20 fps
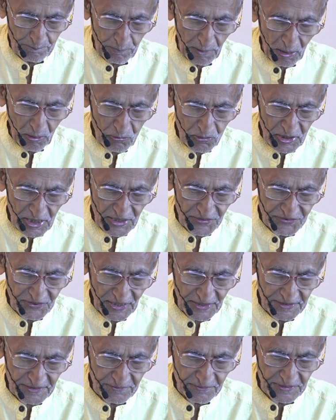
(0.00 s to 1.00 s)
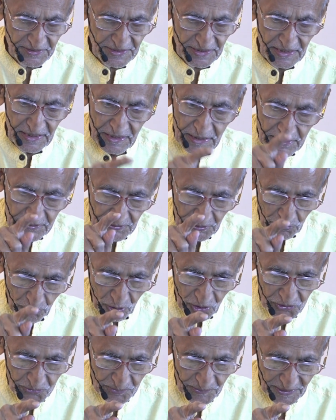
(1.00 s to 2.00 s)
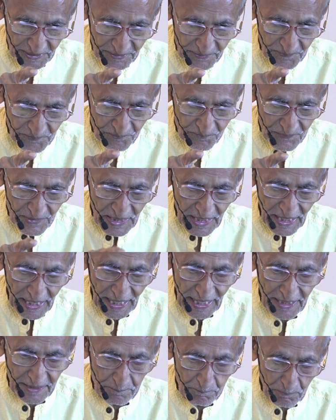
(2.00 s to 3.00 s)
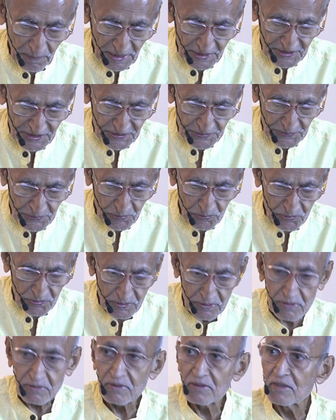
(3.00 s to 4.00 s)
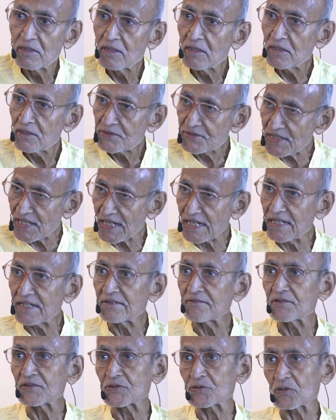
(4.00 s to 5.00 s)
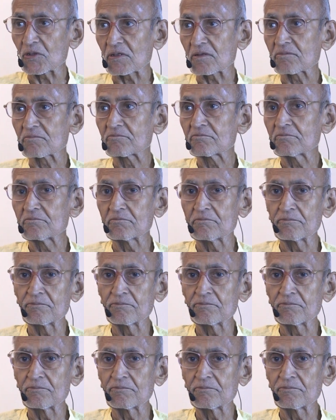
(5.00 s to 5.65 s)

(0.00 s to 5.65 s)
The boundless activity, the cosmic. And multitude, the individual.